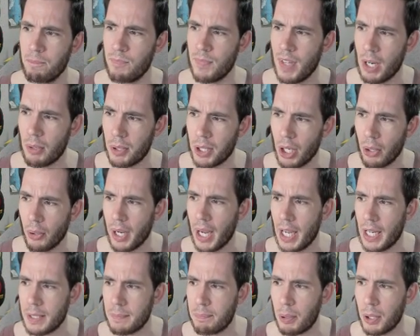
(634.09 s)
There we go. I
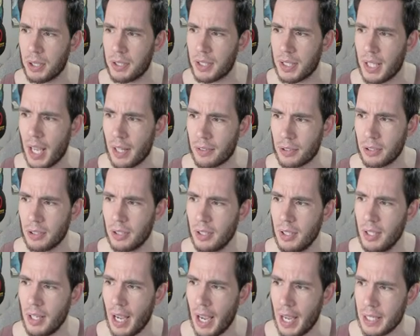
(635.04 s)
had to put it together.
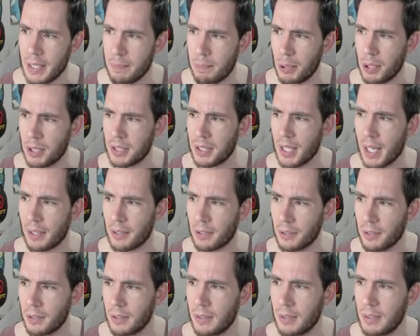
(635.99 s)
Had to put it
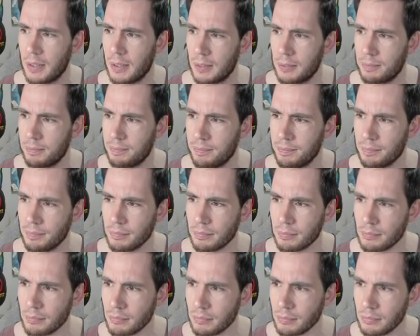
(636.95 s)
together.
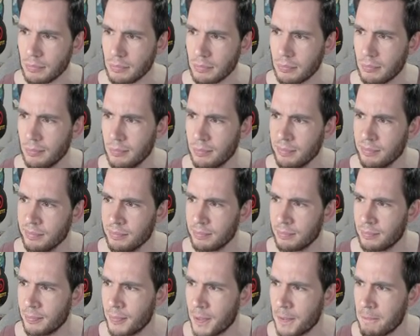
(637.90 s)
$18.
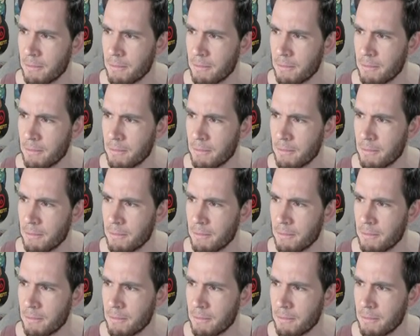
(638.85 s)
Hmm.